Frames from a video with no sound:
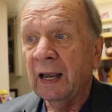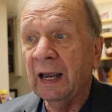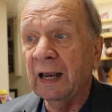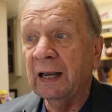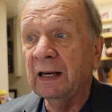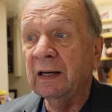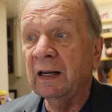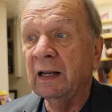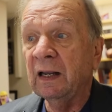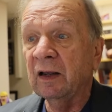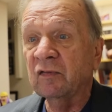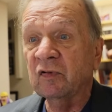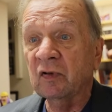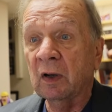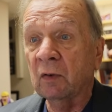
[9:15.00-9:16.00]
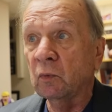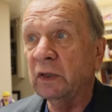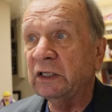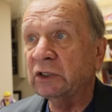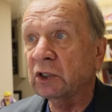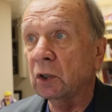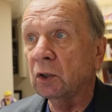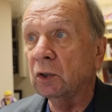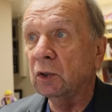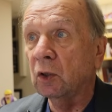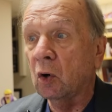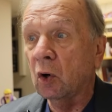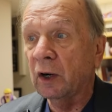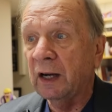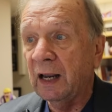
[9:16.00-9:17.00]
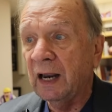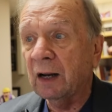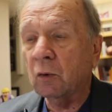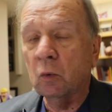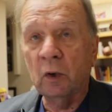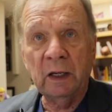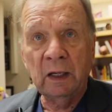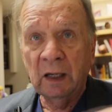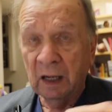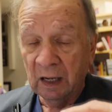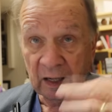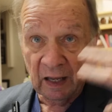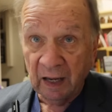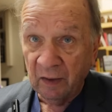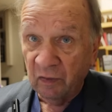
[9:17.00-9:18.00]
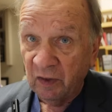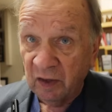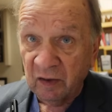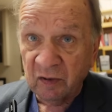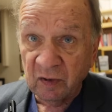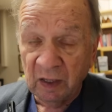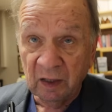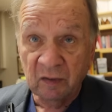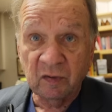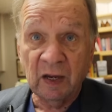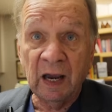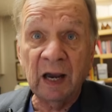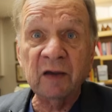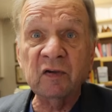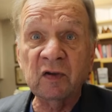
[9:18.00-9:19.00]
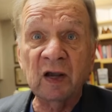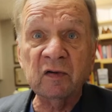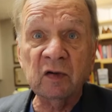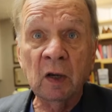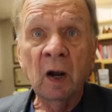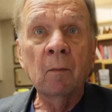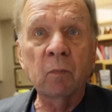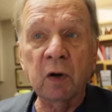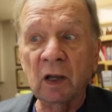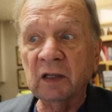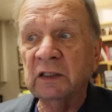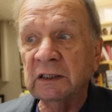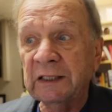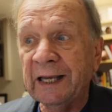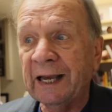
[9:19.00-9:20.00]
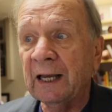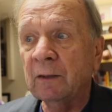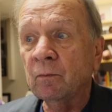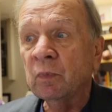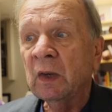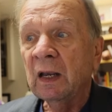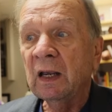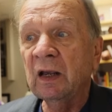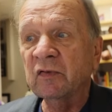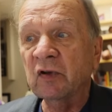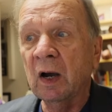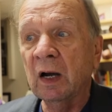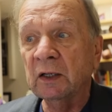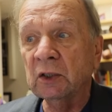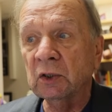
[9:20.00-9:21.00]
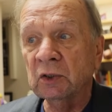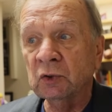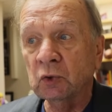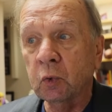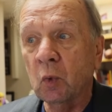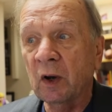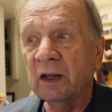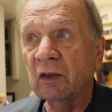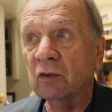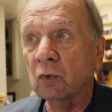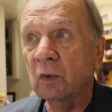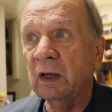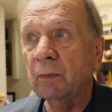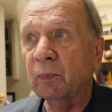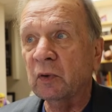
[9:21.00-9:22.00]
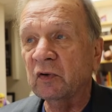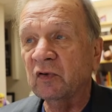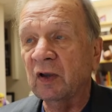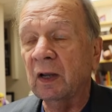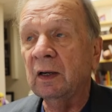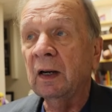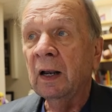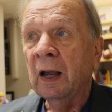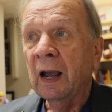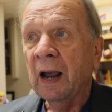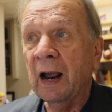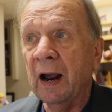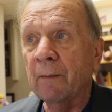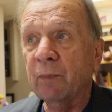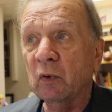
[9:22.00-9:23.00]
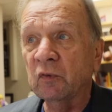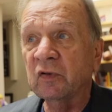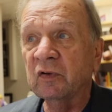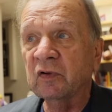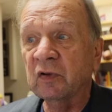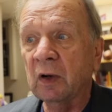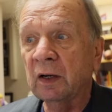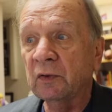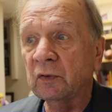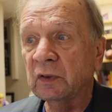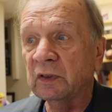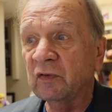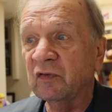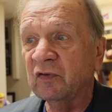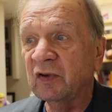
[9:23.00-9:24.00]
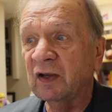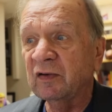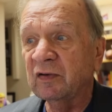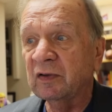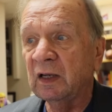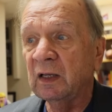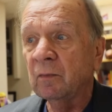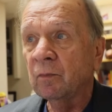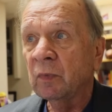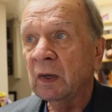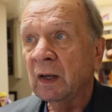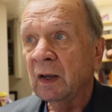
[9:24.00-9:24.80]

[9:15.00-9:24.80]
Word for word: And its a return on equity, again, this is assets plus debt, is 123%. Apple's is 160.